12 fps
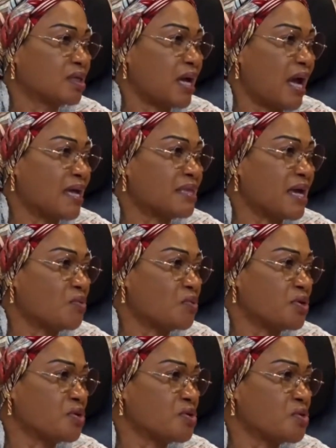either
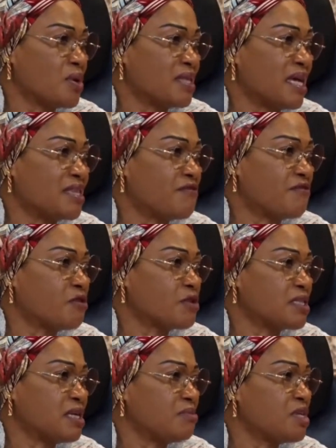we don't know whether they
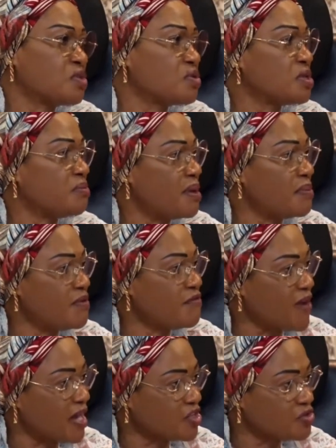forced them into the baby
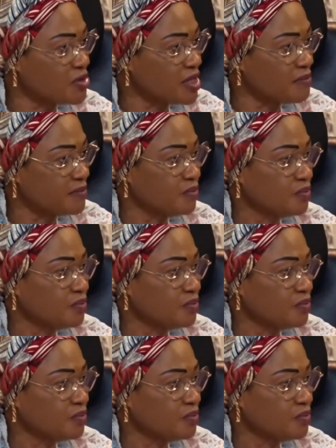factory